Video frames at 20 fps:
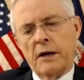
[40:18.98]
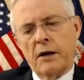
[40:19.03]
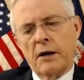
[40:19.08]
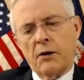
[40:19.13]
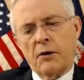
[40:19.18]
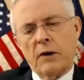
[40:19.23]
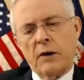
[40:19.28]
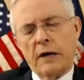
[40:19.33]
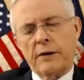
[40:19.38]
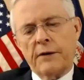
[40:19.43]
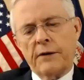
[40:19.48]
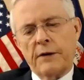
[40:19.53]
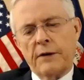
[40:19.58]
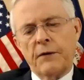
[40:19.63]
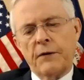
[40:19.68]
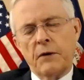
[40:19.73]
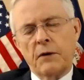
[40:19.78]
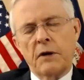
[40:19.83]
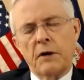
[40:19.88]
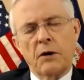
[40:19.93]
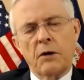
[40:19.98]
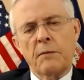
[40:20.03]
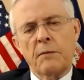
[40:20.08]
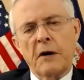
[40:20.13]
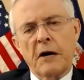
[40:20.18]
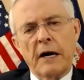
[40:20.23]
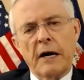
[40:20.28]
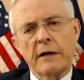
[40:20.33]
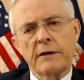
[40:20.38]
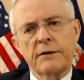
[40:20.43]
know, if you go
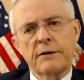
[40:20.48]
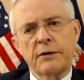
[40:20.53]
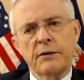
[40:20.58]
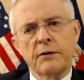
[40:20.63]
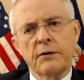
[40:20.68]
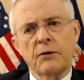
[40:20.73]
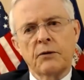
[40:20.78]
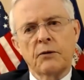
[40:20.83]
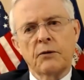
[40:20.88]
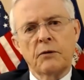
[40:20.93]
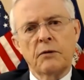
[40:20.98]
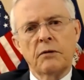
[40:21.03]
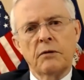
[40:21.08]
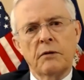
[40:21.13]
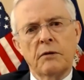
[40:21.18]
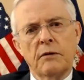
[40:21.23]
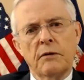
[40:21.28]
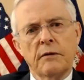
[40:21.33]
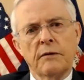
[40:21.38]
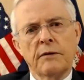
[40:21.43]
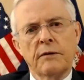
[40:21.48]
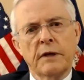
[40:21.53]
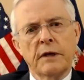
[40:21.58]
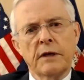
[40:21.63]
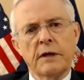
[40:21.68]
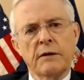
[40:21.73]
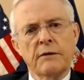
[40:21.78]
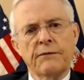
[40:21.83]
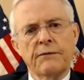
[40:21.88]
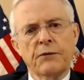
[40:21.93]
back to
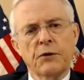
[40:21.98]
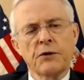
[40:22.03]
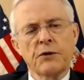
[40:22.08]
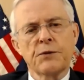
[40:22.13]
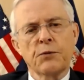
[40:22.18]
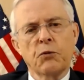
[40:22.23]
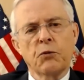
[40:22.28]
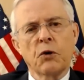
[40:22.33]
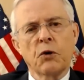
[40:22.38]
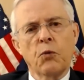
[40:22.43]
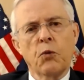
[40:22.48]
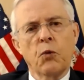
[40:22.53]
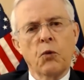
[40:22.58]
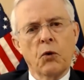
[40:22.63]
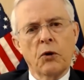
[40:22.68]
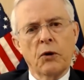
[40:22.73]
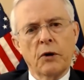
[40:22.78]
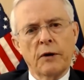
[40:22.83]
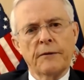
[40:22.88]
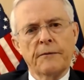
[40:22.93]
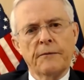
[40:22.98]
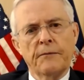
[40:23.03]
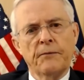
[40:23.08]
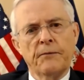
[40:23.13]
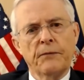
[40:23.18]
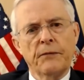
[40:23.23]
the First World War